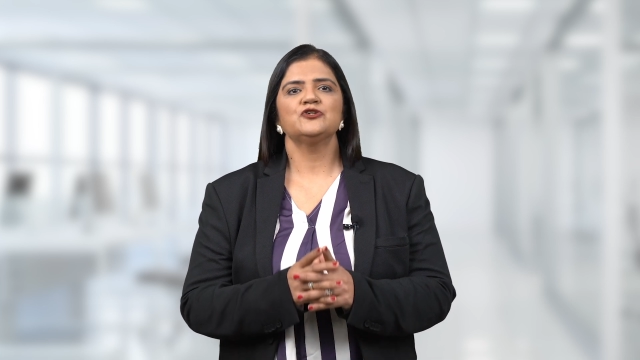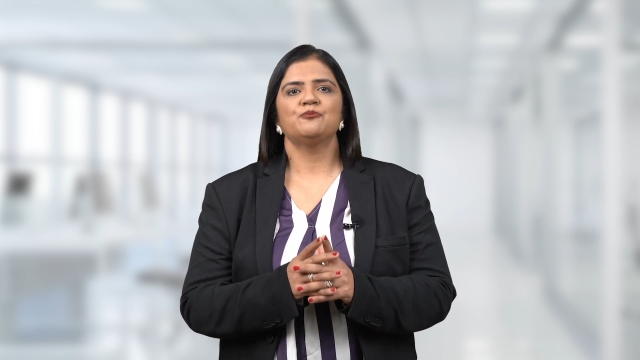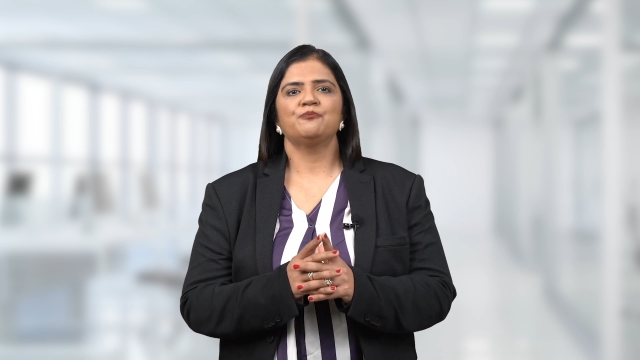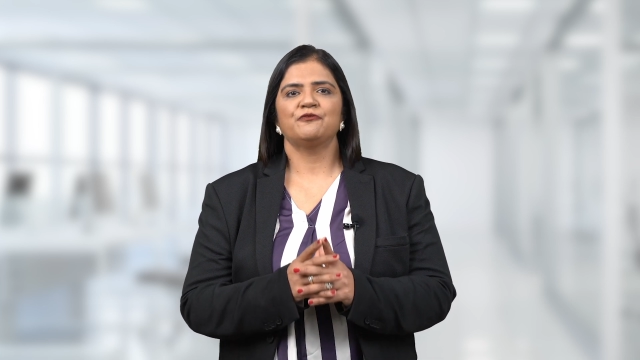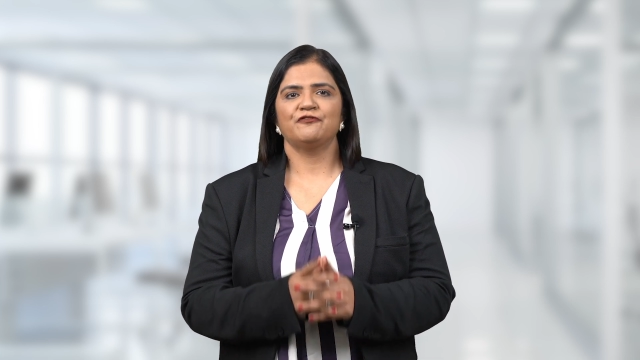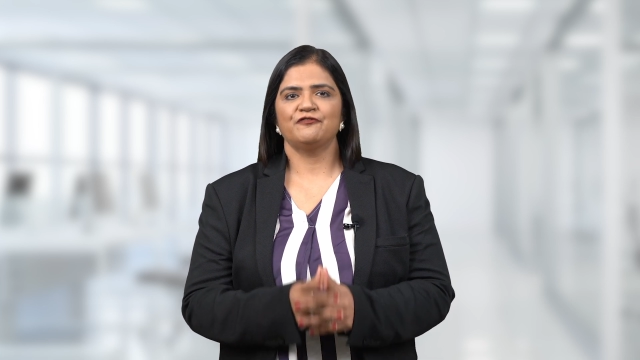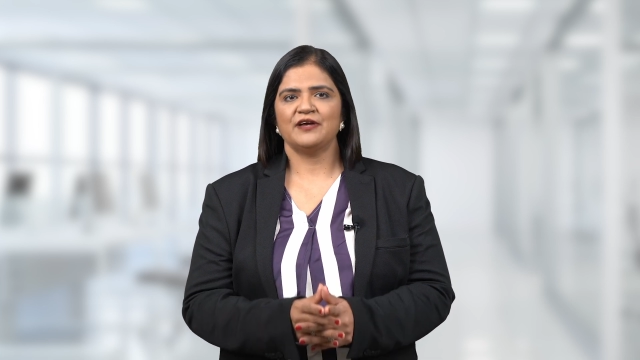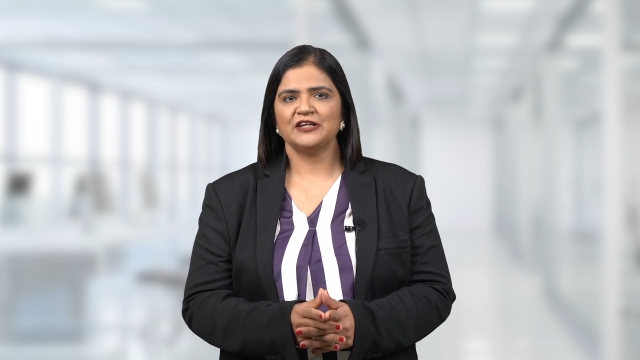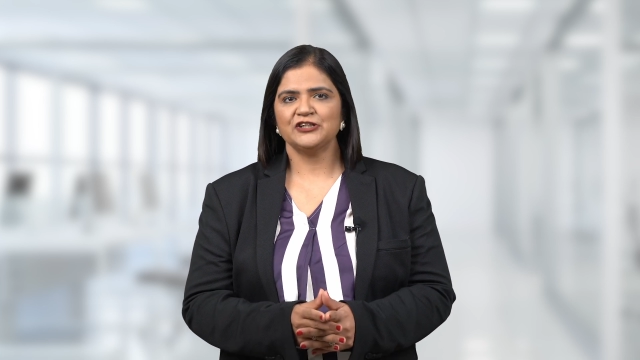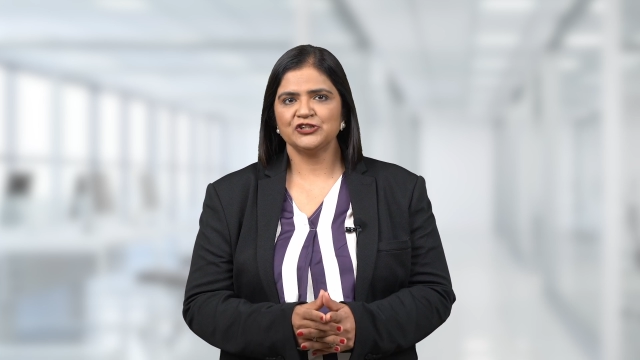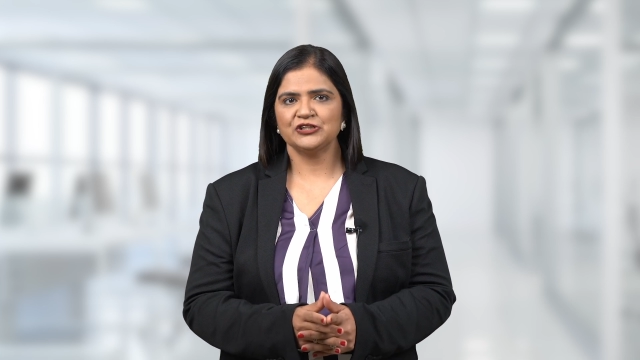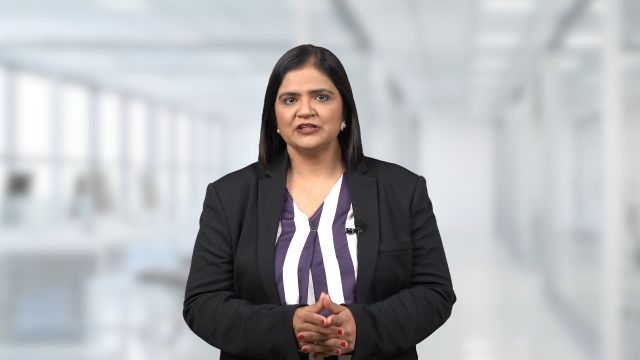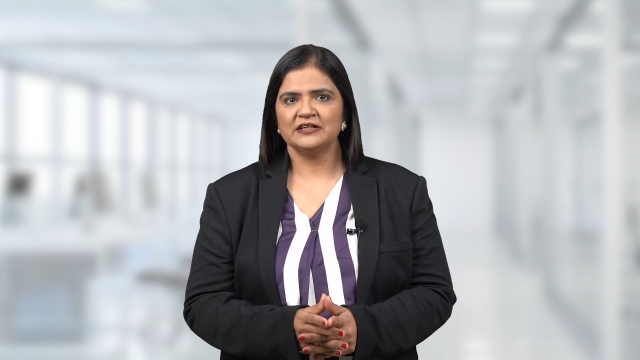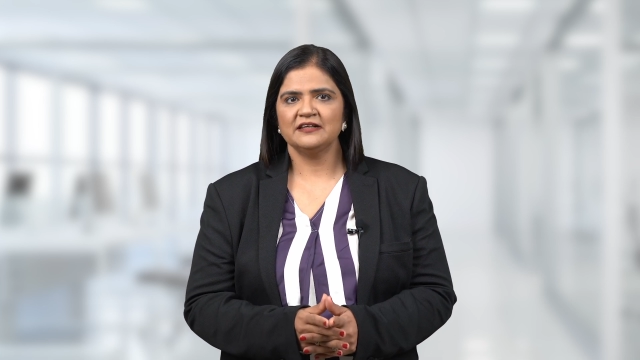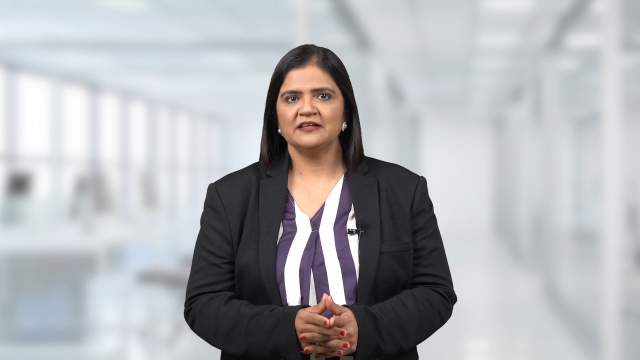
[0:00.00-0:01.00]

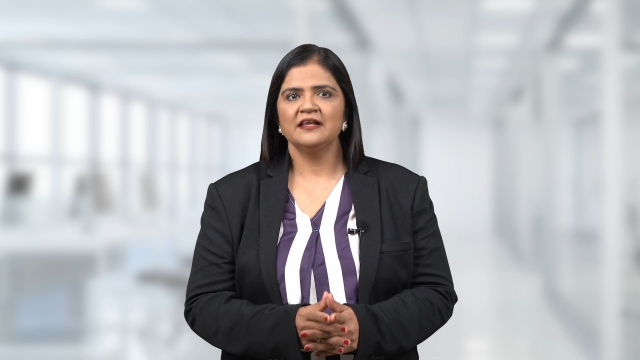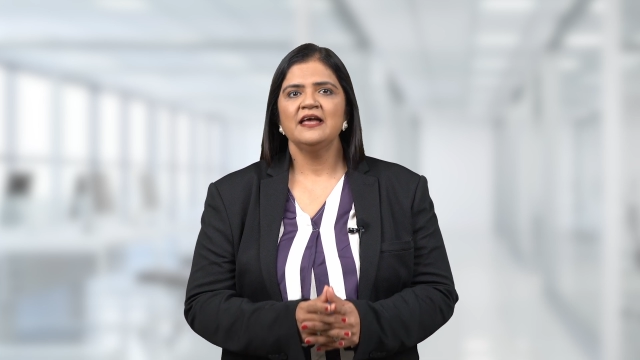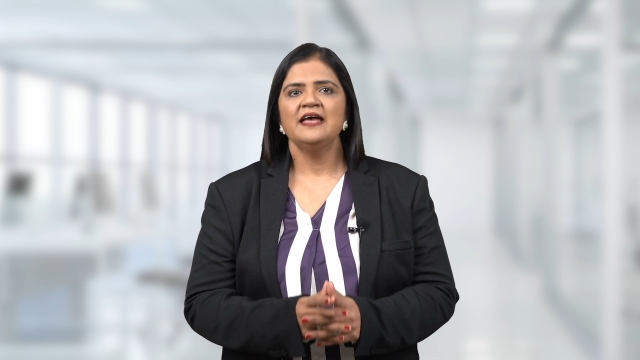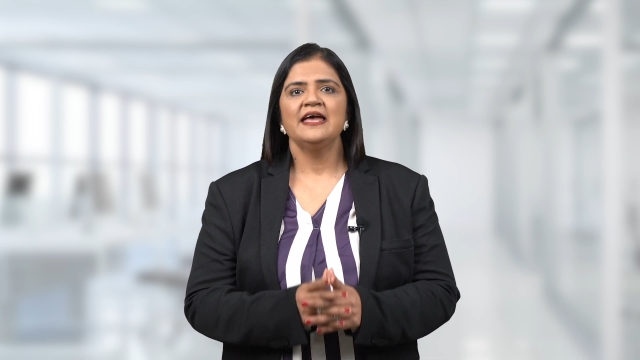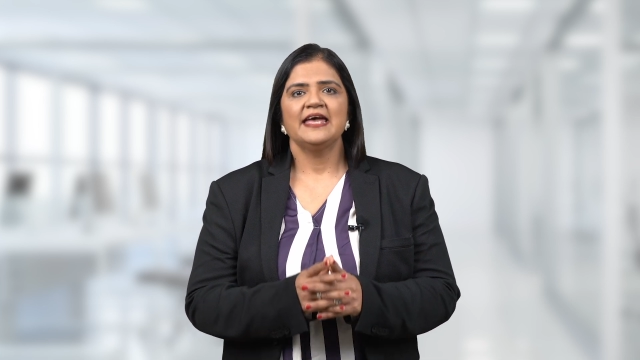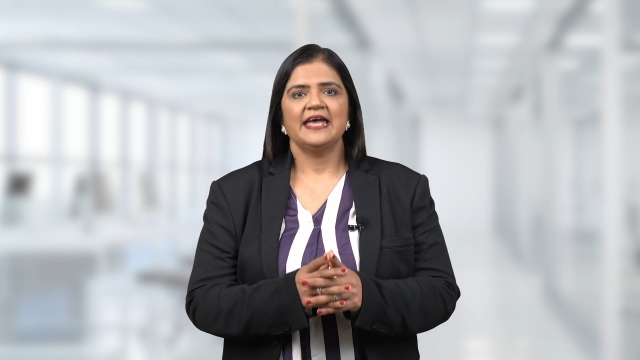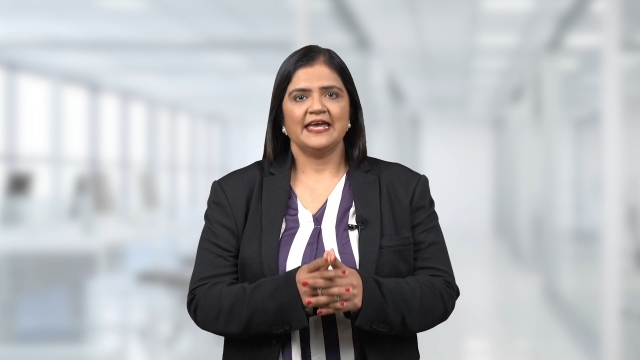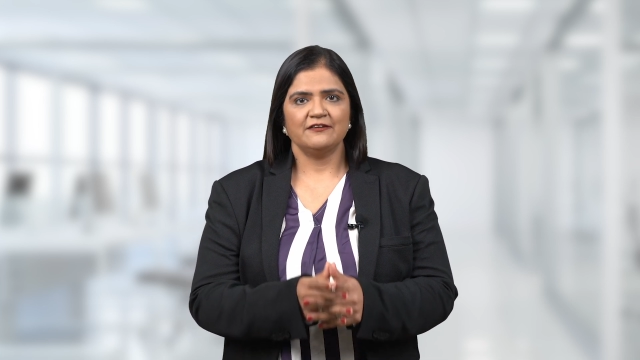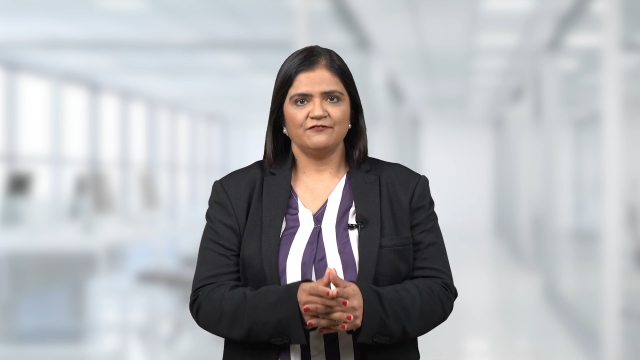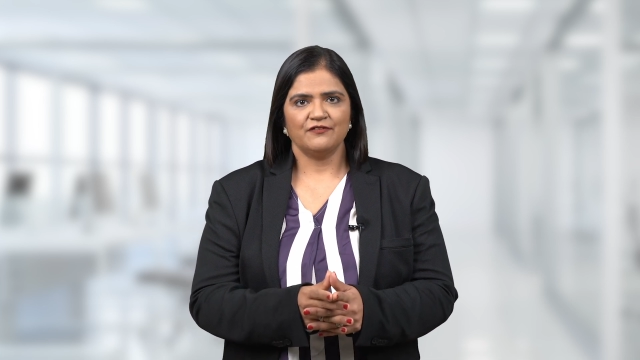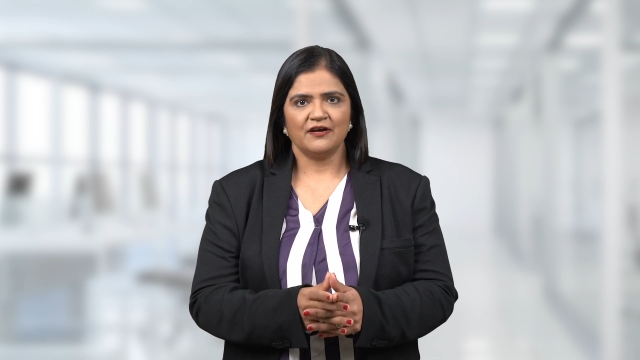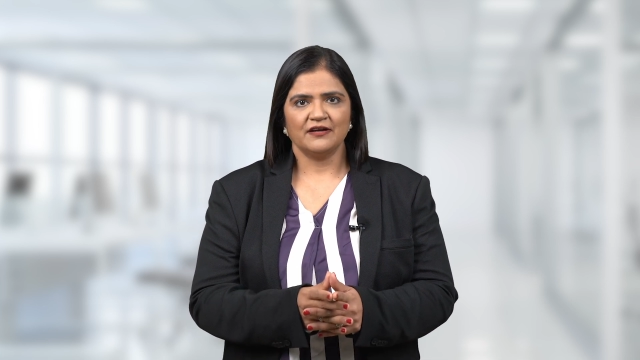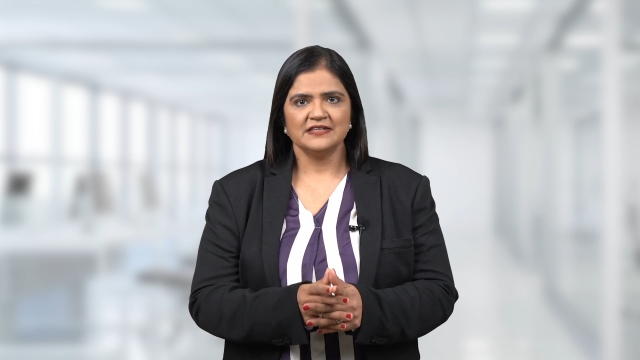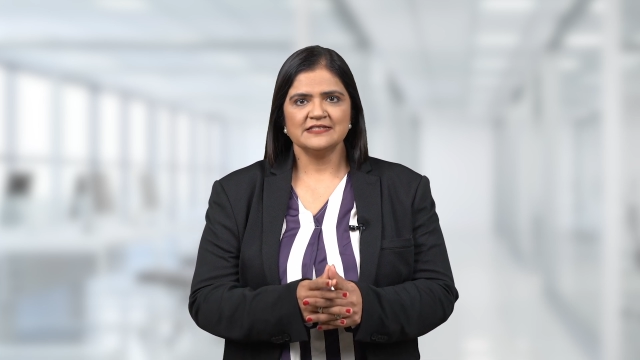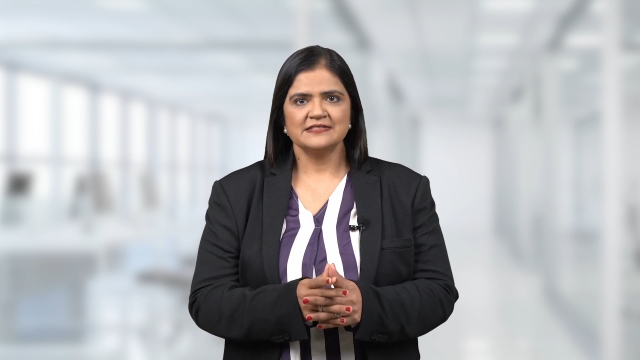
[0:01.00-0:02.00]
professional
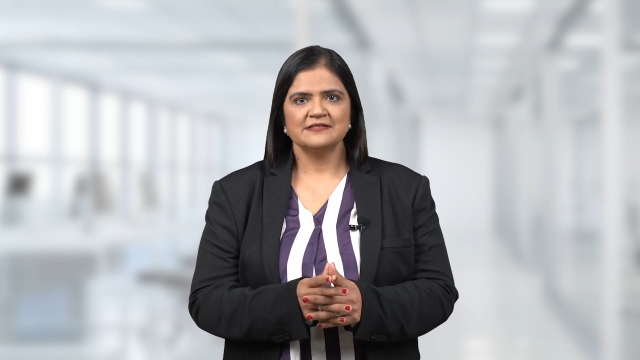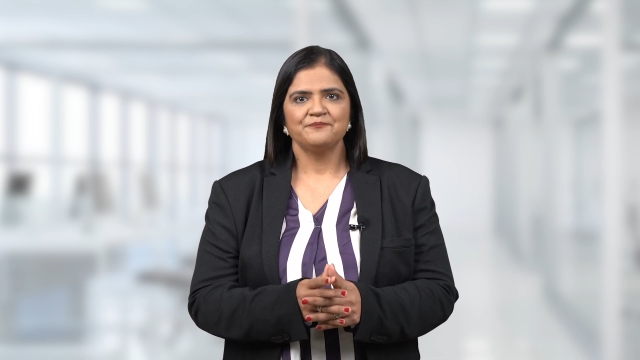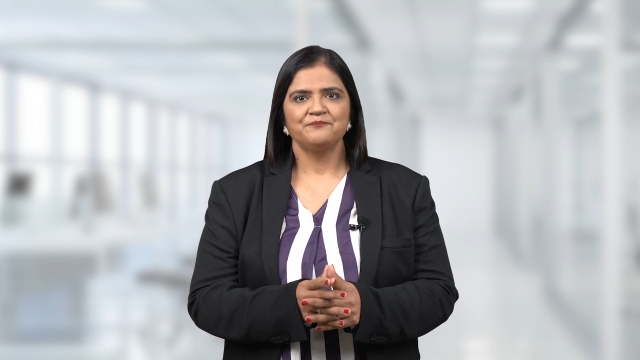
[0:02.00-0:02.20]
advice